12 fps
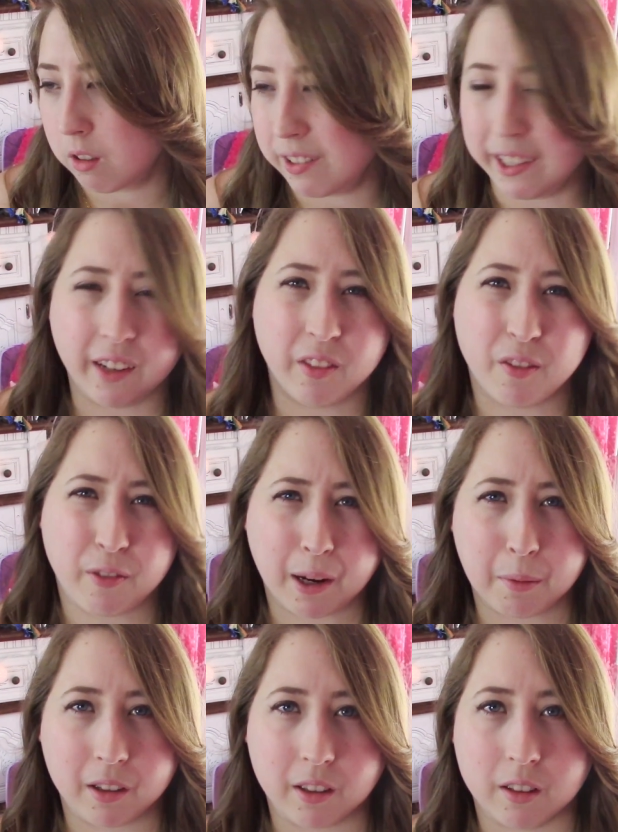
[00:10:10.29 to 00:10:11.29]
Like if the
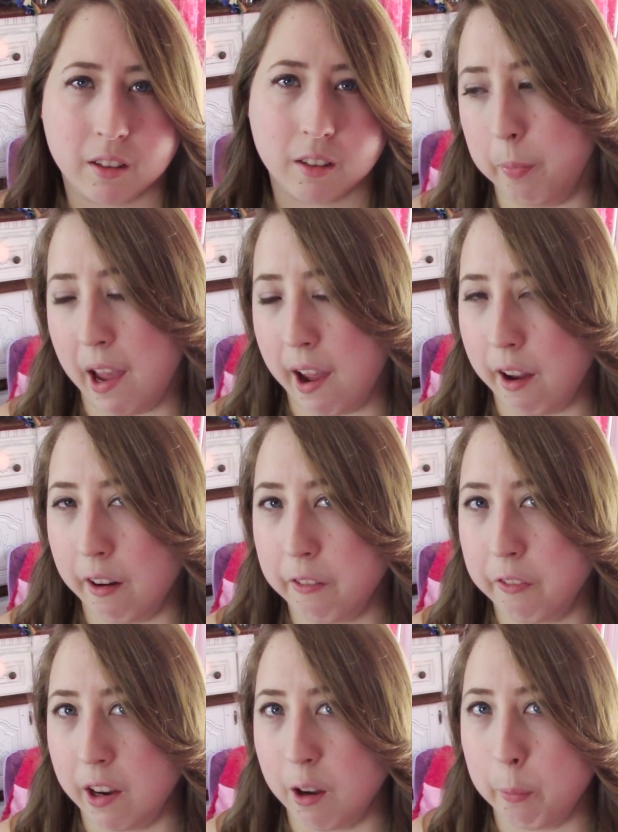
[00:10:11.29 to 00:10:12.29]
family's bad
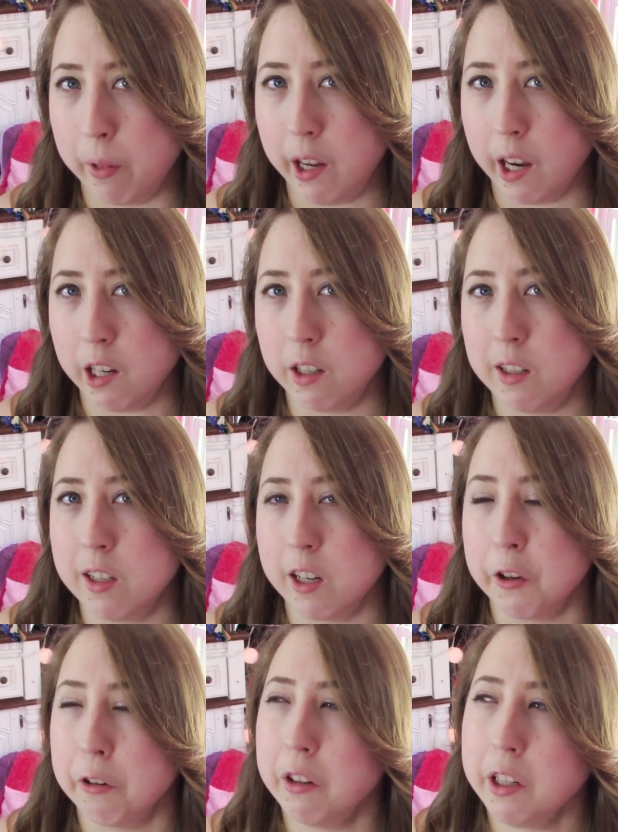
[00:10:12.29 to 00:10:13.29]
family, I
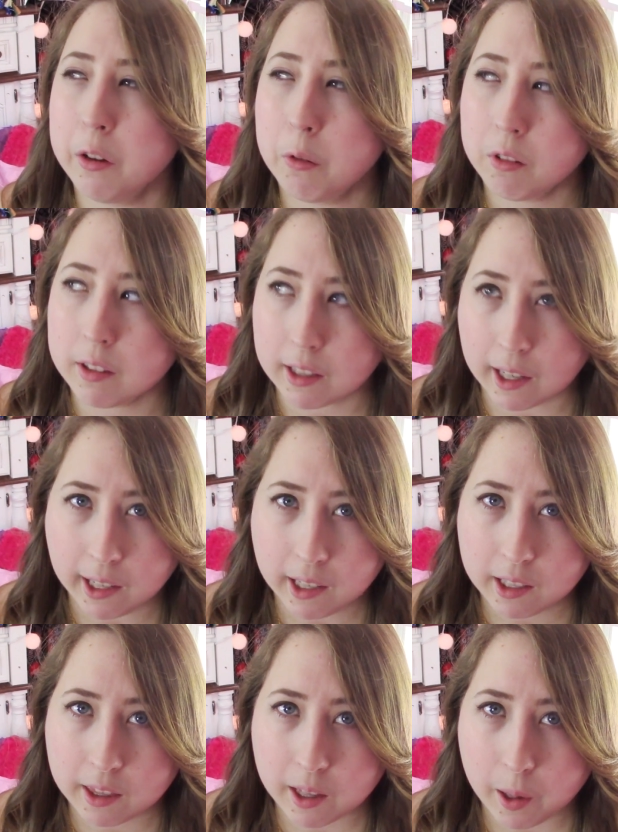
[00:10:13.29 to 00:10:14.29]
generally don't like
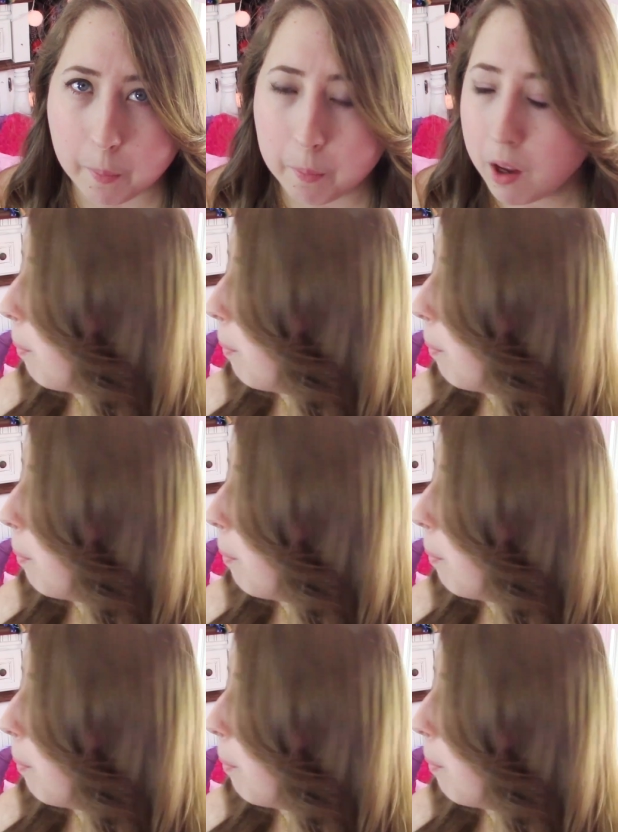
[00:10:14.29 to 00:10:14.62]
them.